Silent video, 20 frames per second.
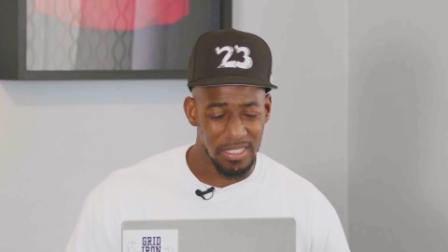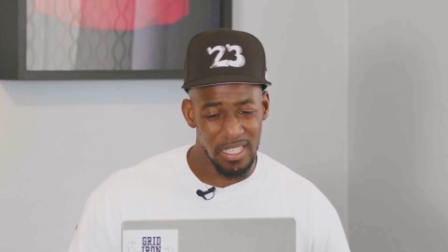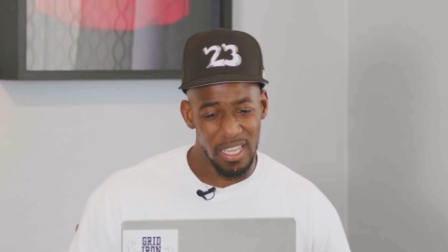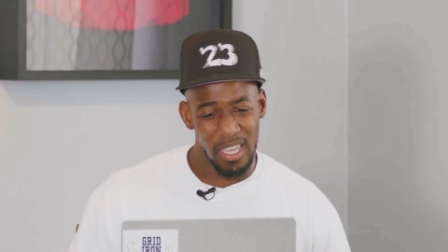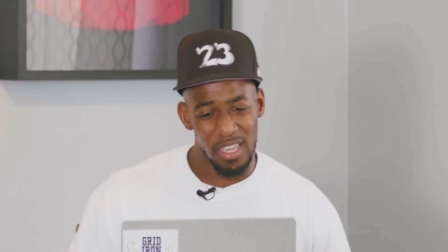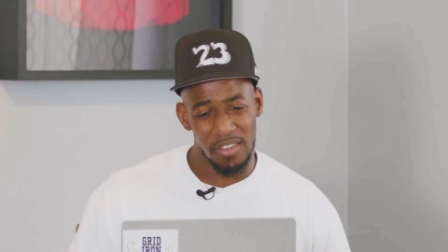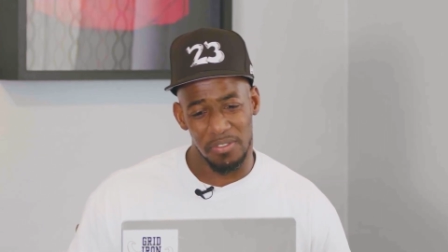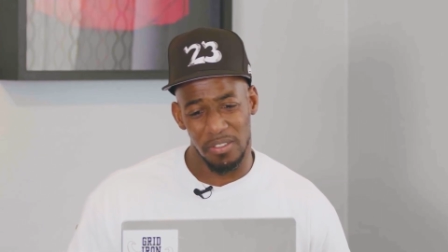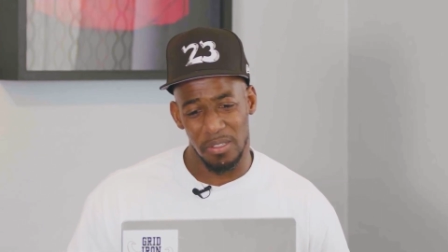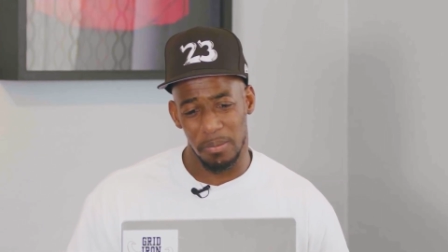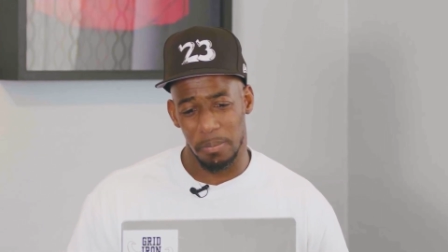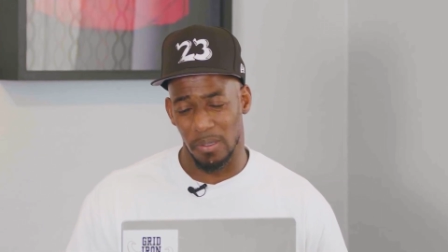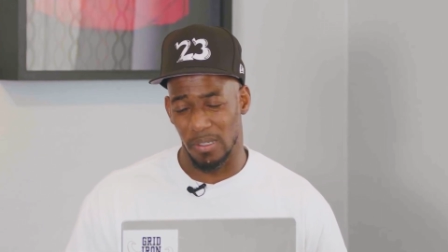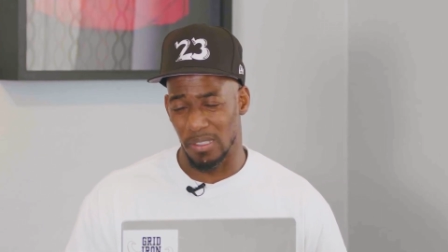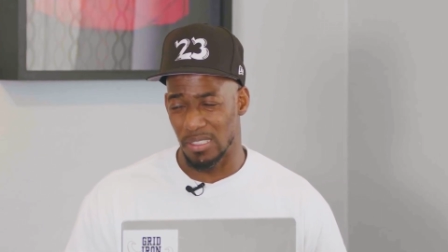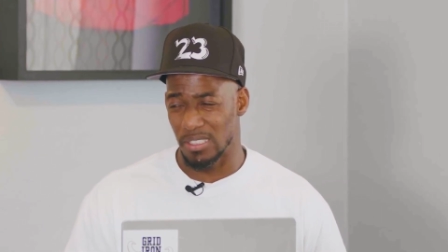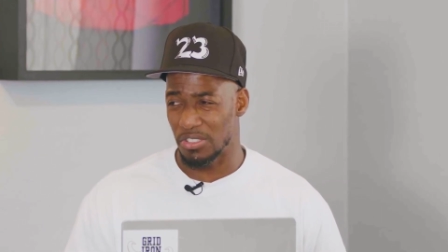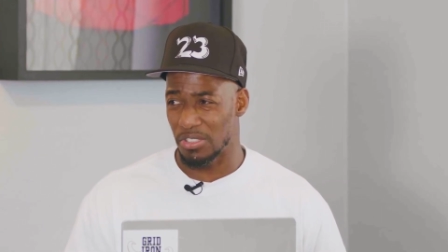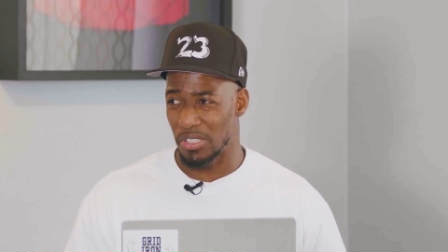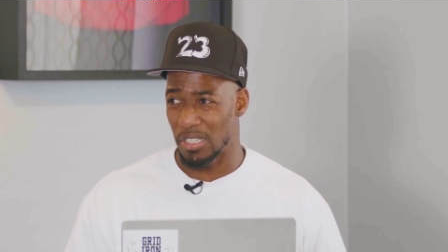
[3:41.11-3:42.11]
a game for the
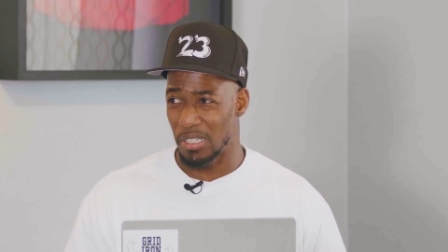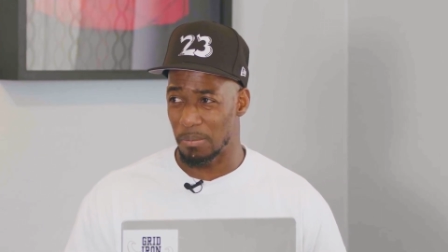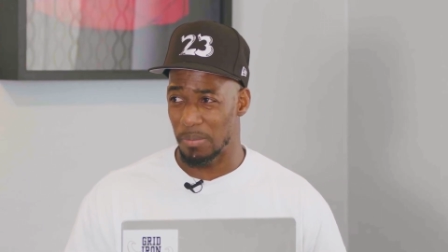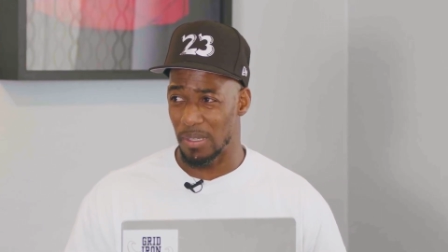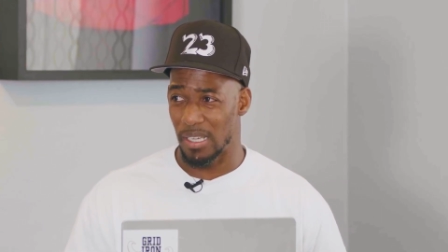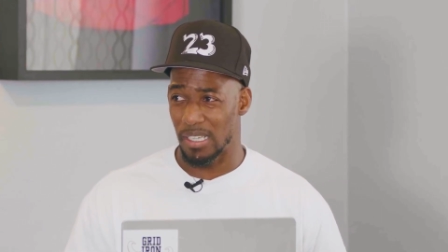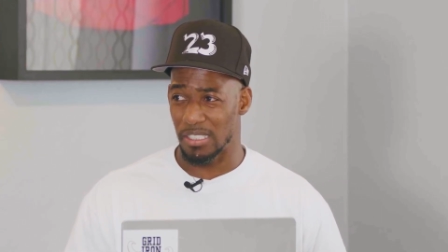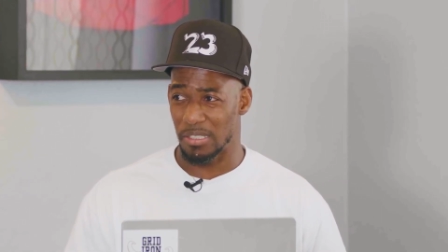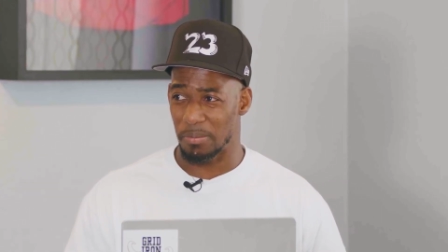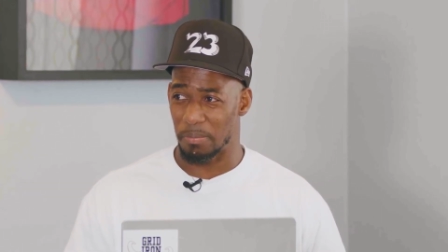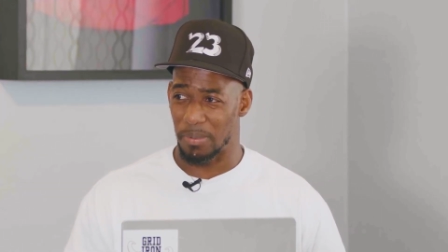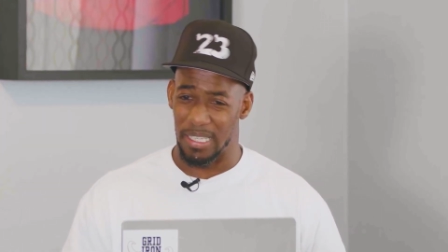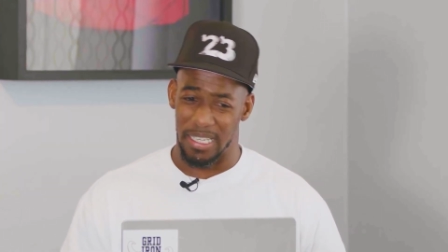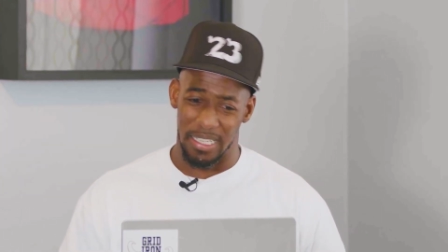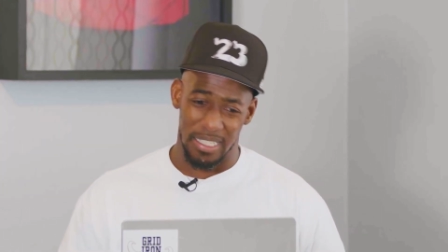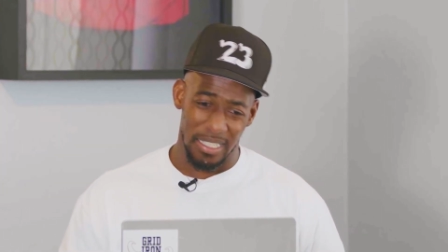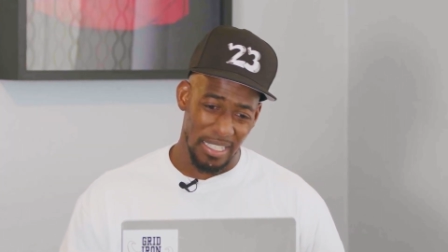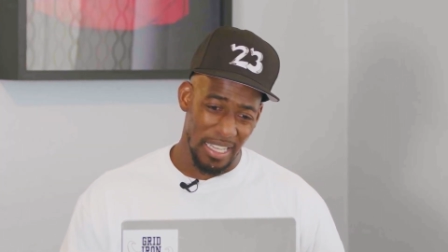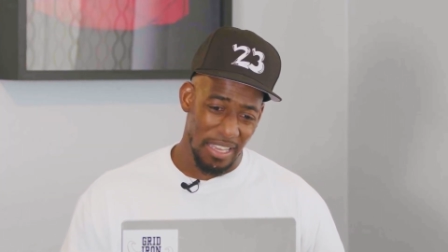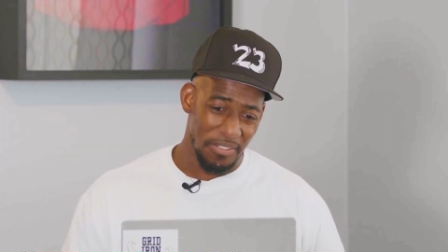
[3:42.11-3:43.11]
Portland Trailblazers,
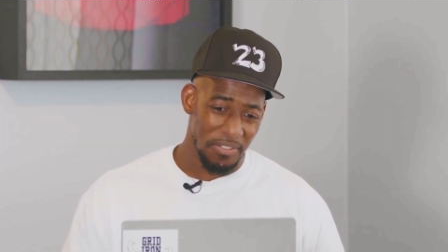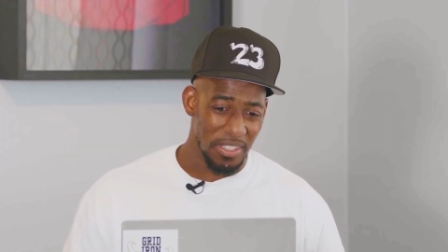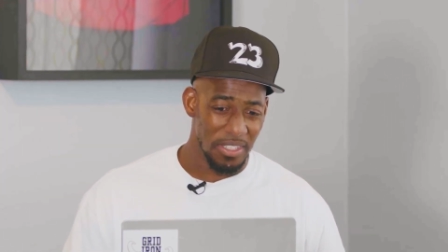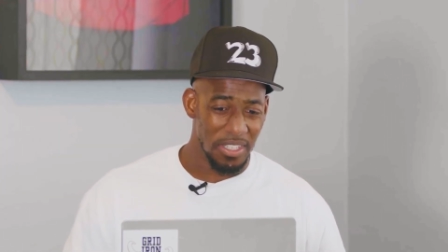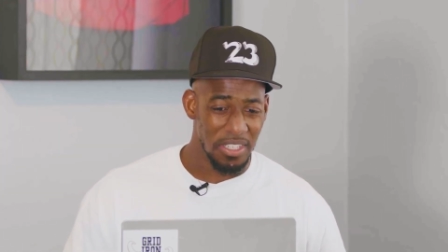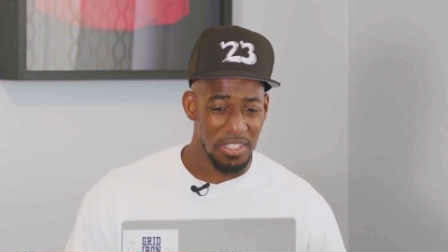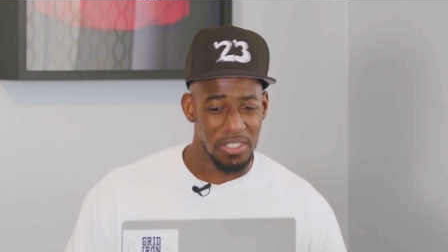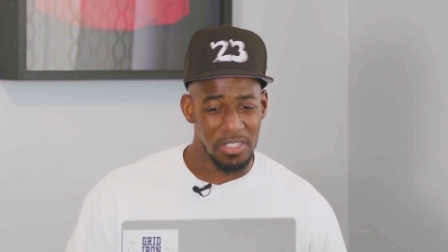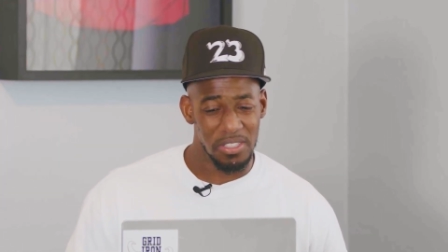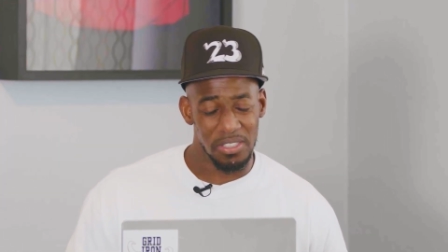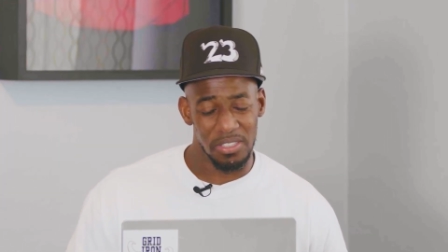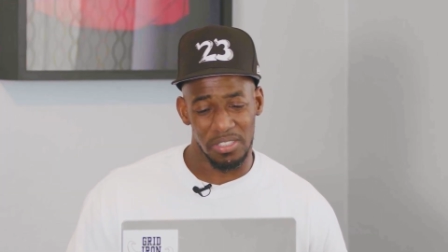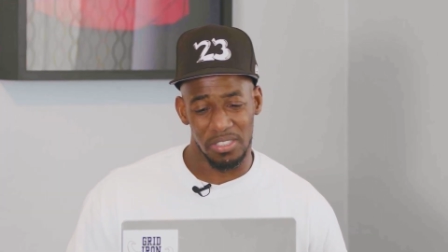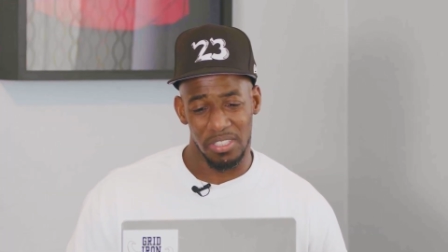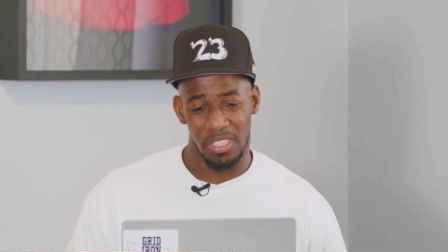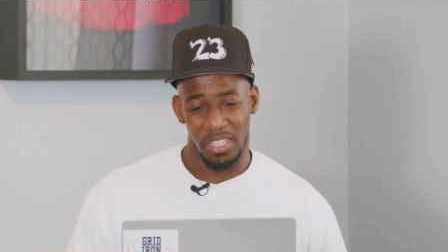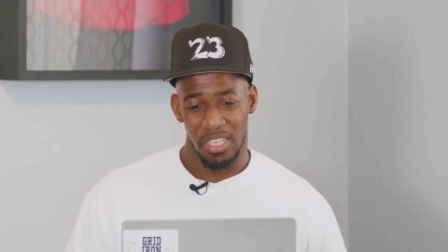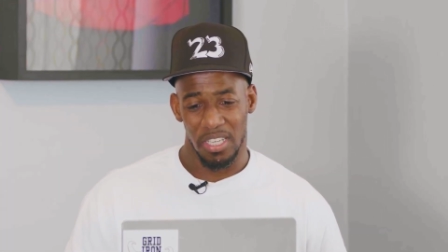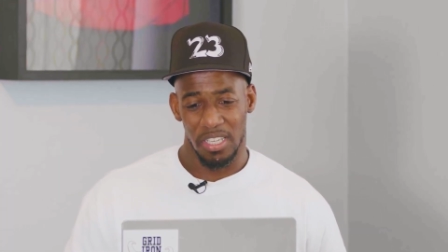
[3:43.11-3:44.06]
played 11 years,